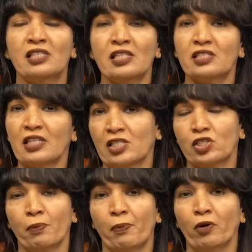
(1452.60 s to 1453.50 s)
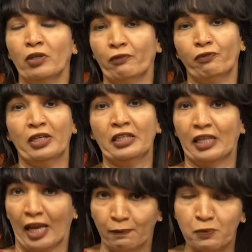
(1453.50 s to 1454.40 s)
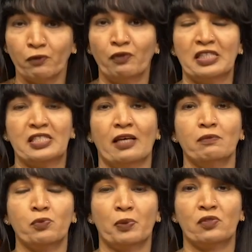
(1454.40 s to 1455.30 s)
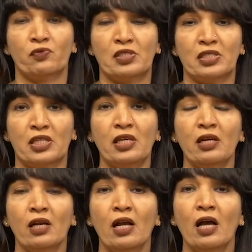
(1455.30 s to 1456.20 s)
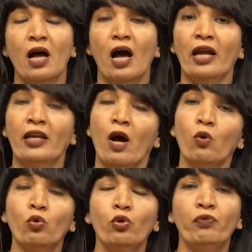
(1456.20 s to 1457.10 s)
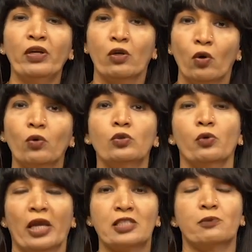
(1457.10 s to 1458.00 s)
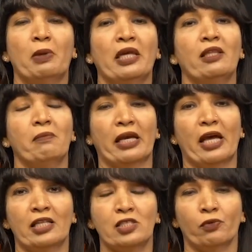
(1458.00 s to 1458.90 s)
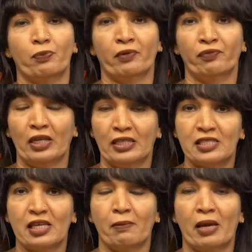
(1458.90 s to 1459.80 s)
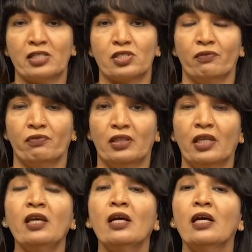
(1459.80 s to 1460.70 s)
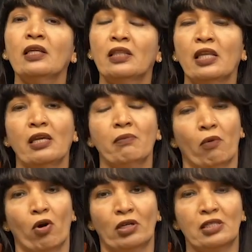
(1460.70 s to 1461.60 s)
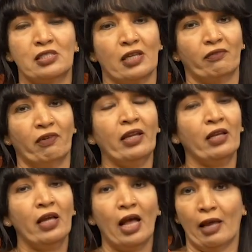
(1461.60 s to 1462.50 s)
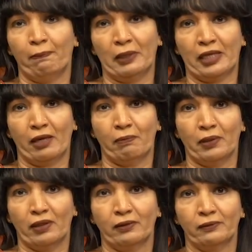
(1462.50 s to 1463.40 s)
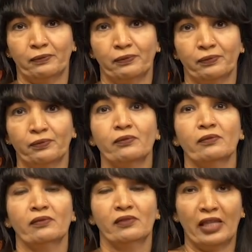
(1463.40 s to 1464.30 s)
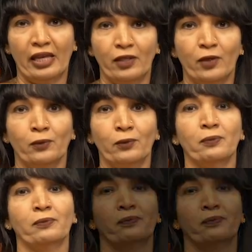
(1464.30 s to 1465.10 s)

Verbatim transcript: just touched upon different types of enzyme specificity and how could we go to explain the mechanism of an enzyme action with the three models that were applicable. Thank you.